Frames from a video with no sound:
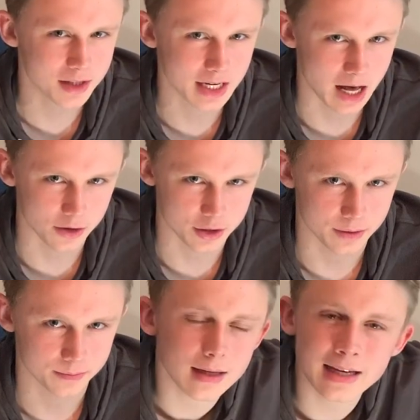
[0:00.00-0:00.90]
the analogy.
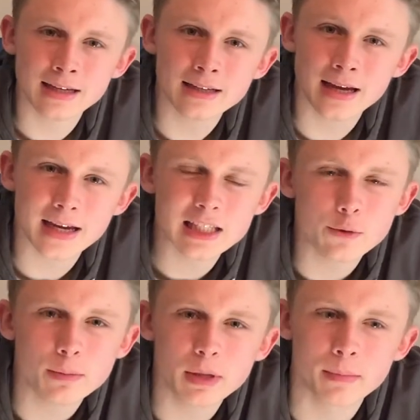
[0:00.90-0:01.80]
And I guess it
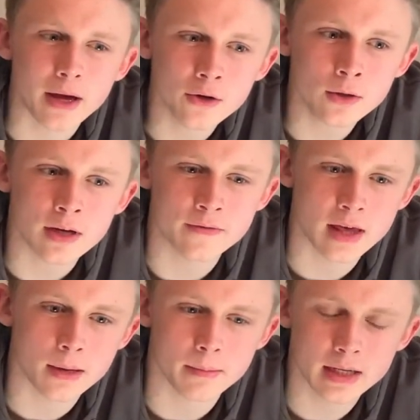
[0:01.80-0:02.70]
would be better if
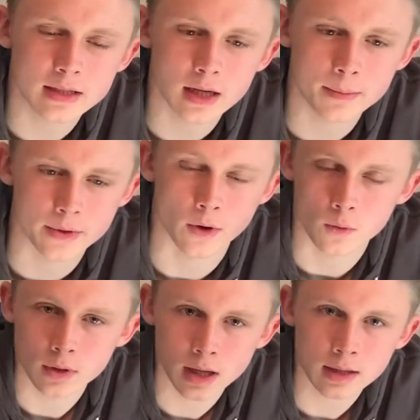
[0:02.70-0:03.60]
they mixed up their
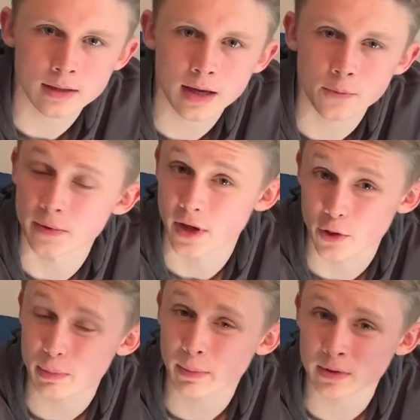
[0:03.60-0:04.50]
own content with
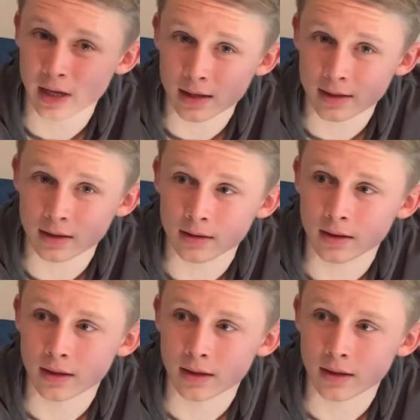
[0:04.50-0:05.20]
other people's content,